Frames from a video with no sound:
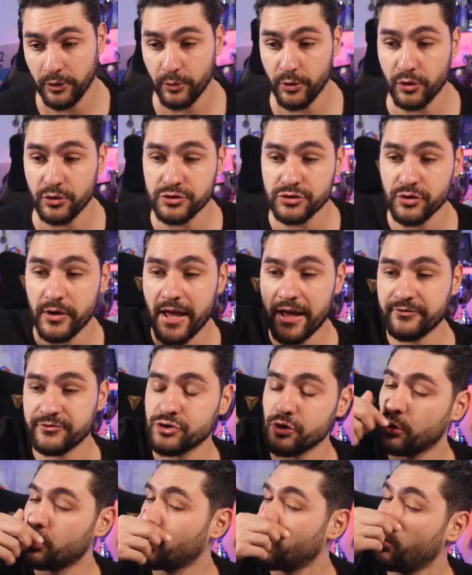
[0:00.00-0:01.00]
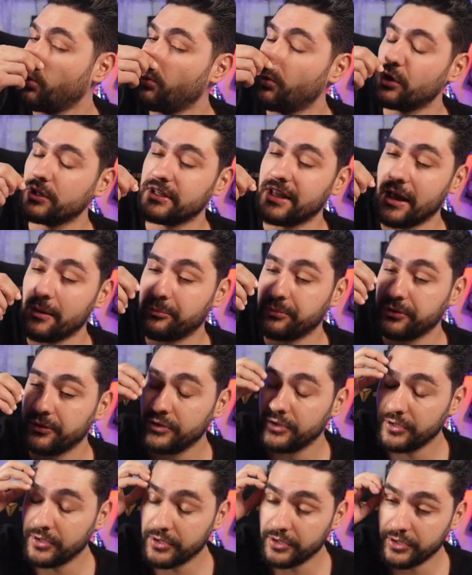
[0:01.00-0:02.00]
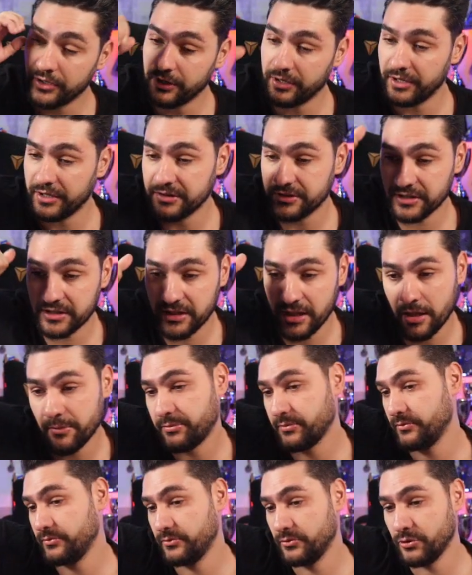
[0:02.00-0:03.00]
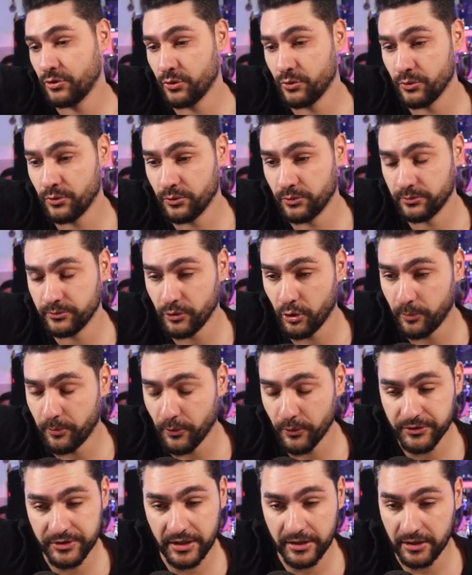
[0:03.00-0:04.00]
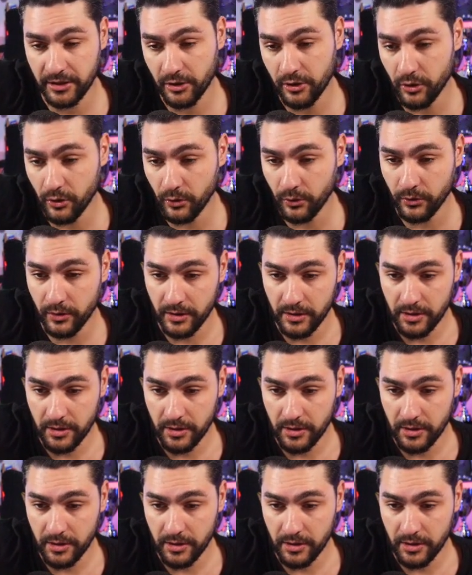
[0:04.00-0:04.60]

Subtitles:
We also have Joe Cole World Cup in the club. No point taking Cole.